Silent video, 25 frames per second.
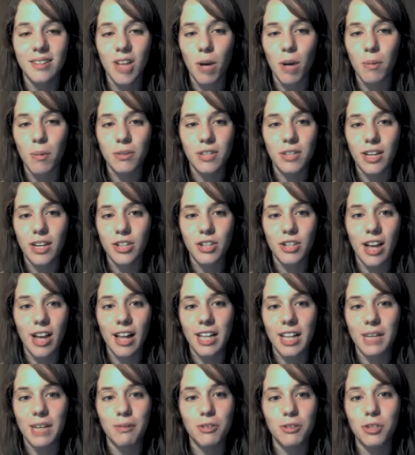
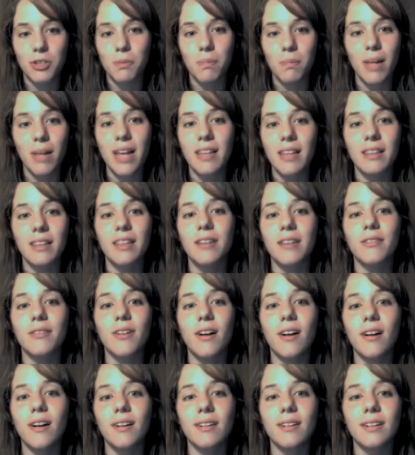homosexuality was just blatantly
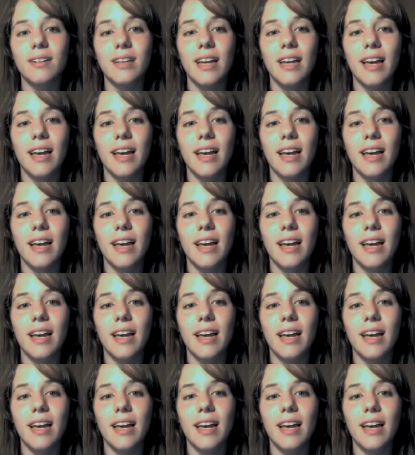wrong,